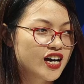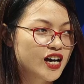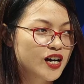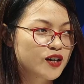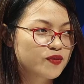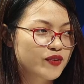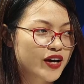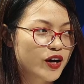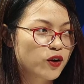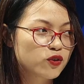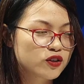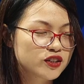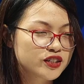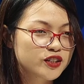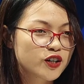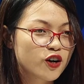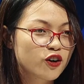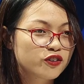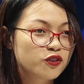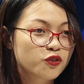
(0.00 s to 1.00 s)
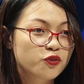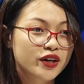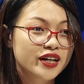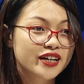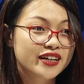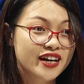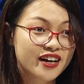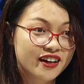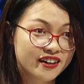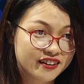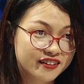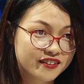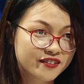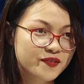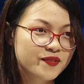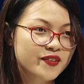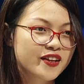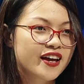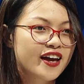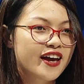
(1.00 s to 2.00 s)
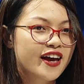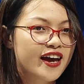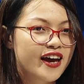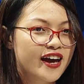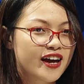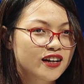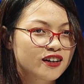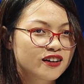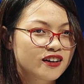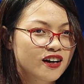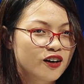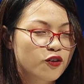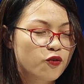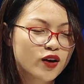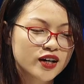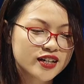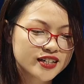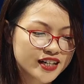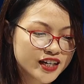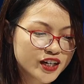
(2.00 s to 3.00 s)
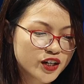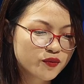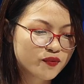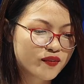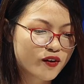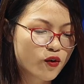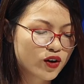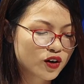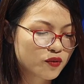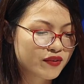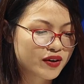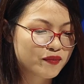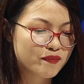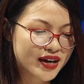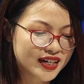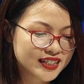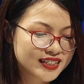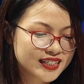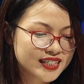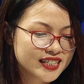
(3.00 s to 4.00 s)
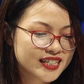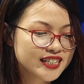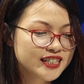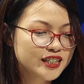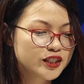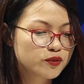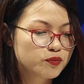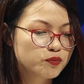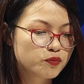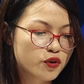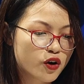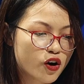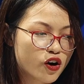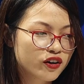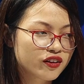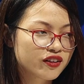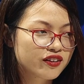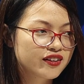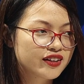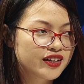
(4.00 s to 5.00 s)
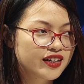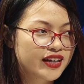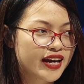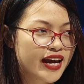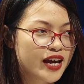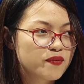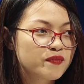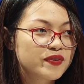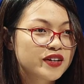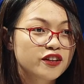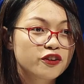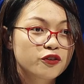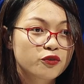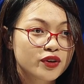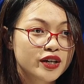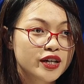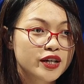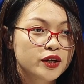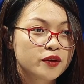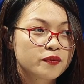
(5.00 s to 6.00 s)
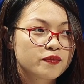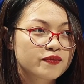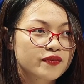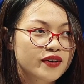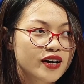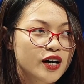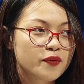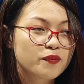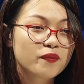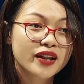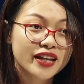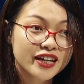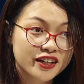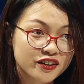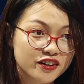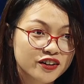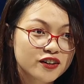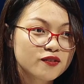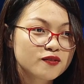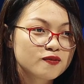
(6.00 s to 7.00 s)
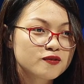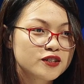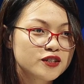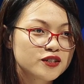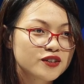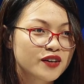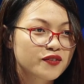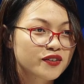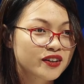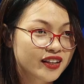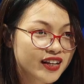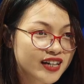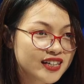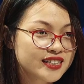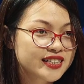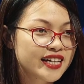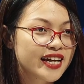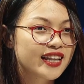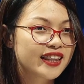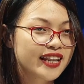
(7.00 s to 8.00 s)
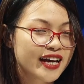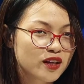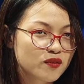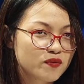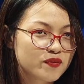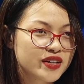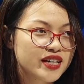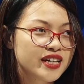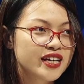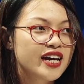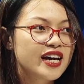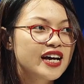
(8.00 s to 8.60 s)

I was on the grade 9. And one day, one of my besties brought the MP3 player to our class and let me